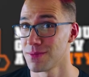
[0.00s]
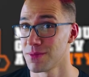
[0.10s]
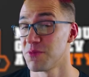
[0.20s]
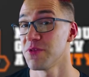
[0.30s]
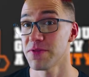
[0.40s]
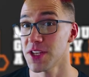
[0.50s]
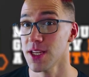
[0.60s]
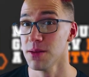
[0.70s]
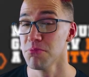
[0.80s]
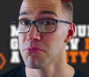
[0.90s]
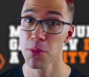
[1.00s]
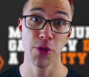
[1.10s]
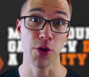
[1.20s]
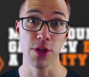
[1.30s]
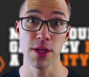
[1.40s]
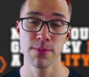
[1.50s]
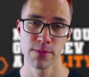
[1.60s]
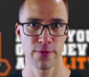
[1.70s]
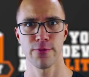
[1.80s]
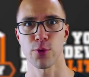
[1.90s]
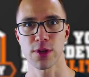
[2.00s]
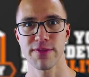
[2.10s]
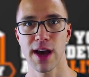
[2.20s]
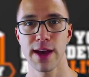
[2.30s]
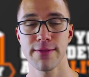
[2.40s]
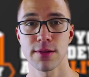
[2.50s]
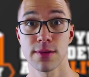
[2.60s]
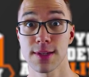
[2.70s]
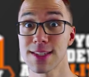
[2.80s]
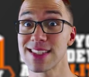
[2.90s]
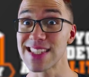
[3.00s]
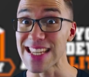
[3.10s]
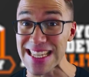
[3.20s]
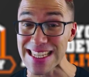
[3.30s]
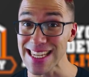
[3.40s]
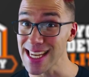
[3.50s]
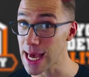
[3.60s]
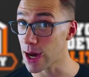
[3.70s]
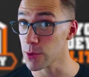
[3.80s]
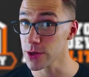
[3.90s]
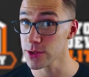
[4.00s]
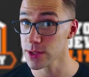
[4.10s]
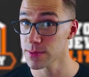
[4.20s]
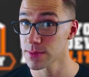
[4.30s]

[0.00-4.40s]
fifteen, thirty, forty-five, sixty hours?